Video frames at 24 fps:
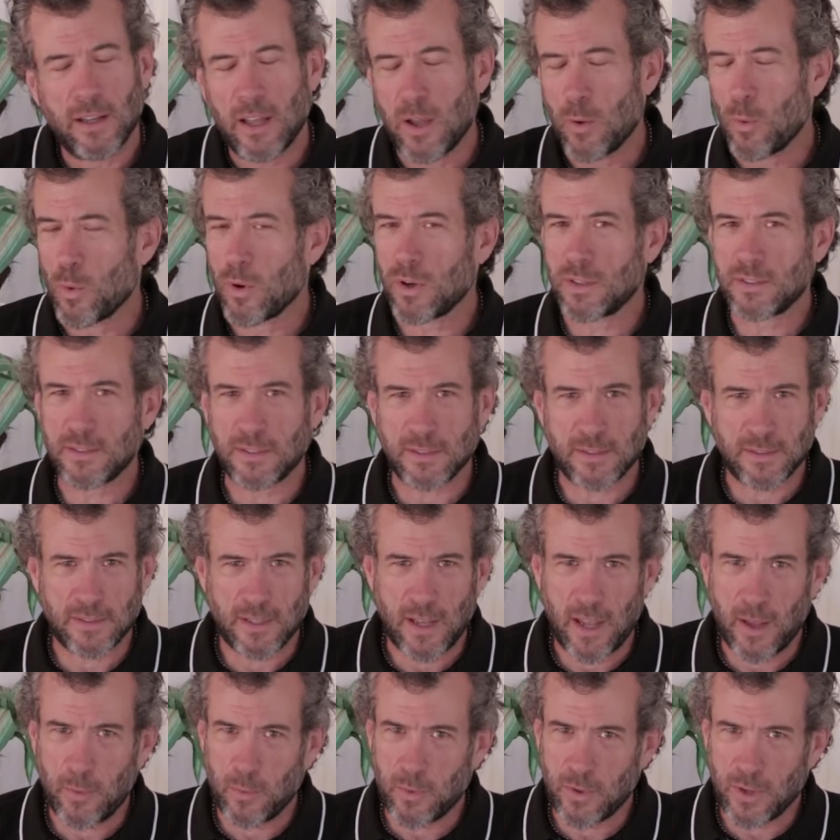It works the
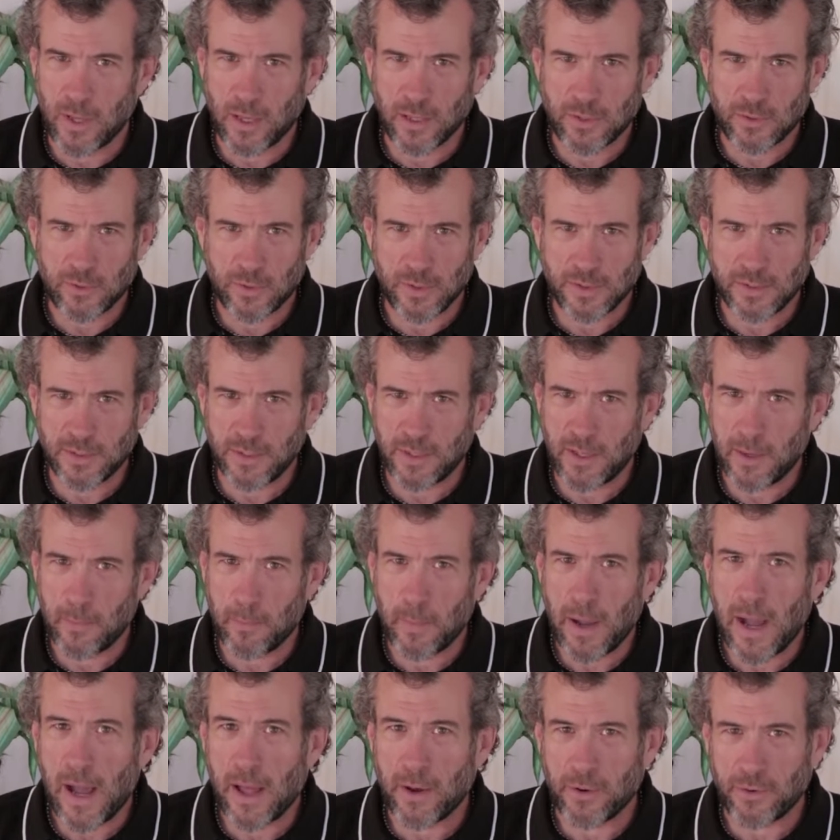same with electricity
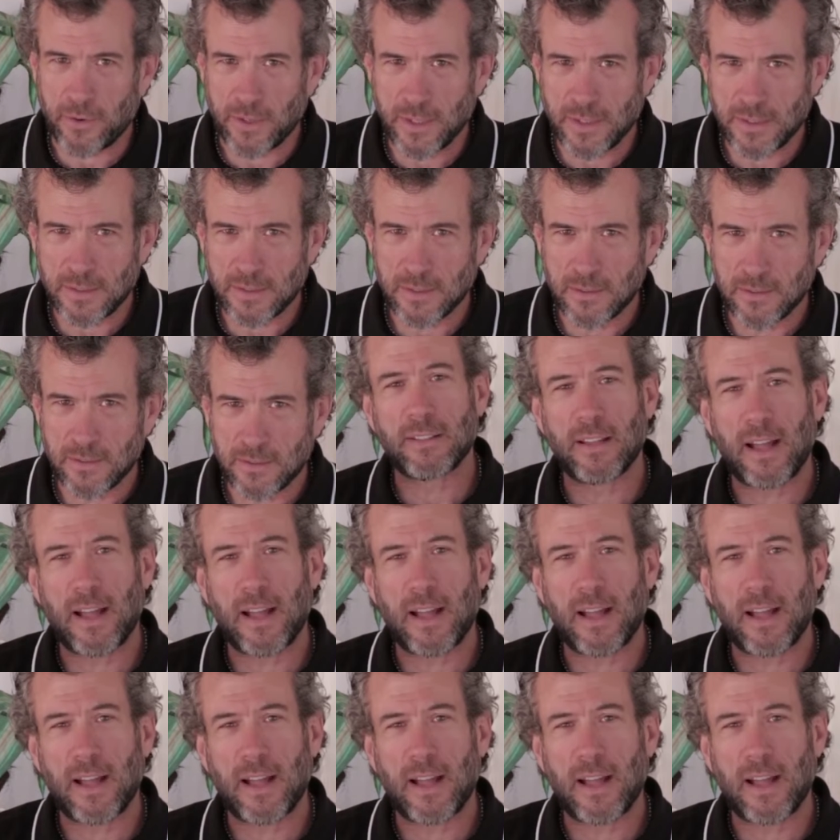and batteries.